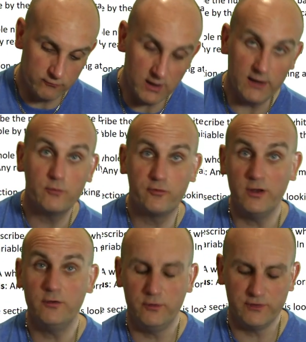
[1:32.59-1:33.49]
Right, we'll try
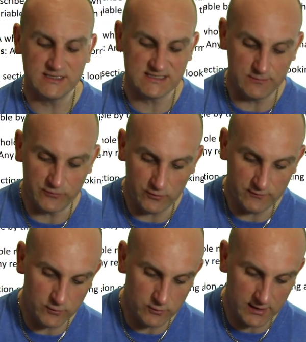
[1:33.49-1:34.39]
to do this in some sort of
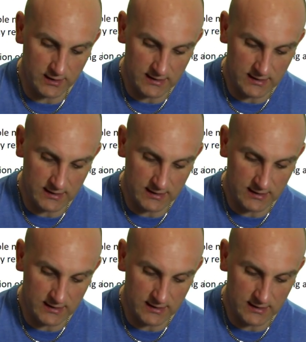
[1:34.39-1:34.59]
an order.